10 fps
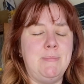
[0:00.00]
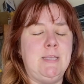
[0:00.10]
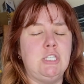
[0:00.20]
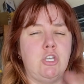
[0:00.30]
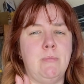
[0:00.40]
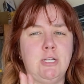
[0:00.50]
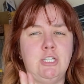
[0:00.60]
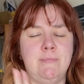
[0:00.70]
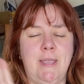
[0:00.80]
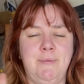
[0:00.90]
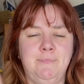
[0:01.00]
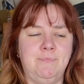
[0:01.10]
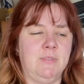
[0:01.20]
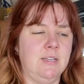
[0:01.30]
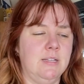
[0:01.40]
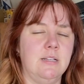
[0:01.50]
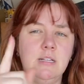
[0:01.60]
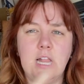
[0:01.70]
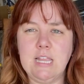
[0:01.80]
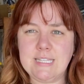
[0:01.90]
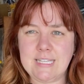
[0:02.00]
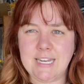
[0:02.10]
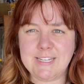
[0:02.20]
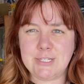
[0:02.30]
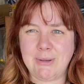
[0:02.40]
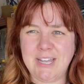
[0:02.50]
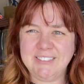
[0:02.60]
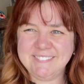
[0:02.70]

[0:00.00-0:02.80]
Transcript: mean so much to me. Let's get into it.